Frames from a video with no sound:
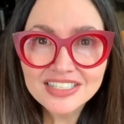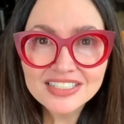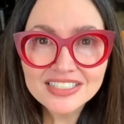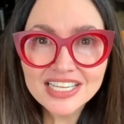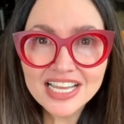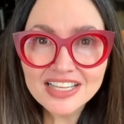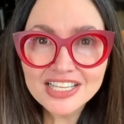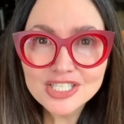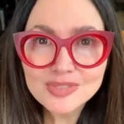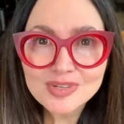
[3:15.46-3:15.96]

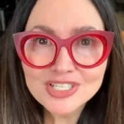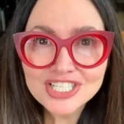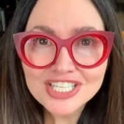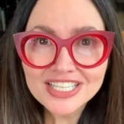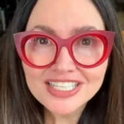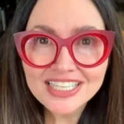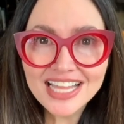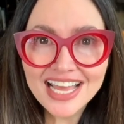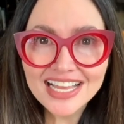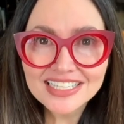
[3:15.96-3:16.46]
Tell us what you
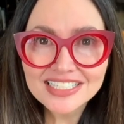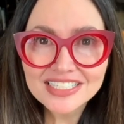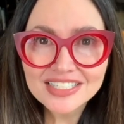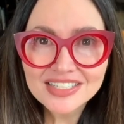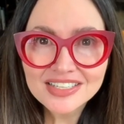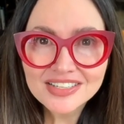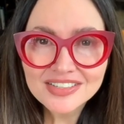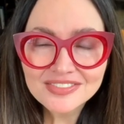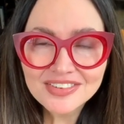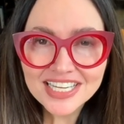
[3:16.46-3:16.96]
collect.
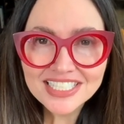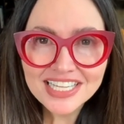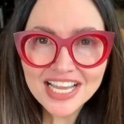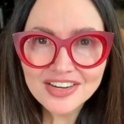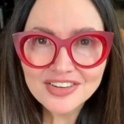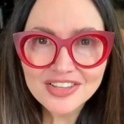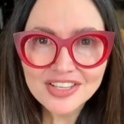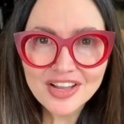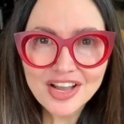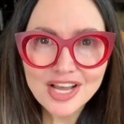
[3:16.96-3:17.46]
Write down
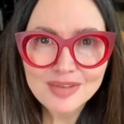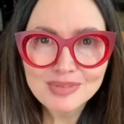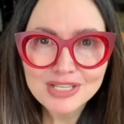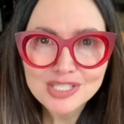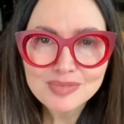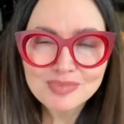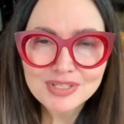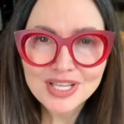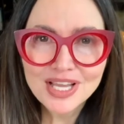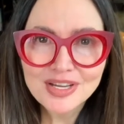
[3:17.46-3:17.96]
in the
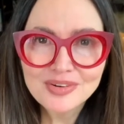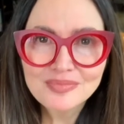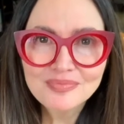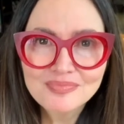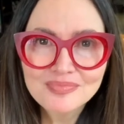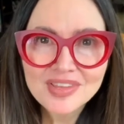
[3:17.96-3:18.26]
comments below.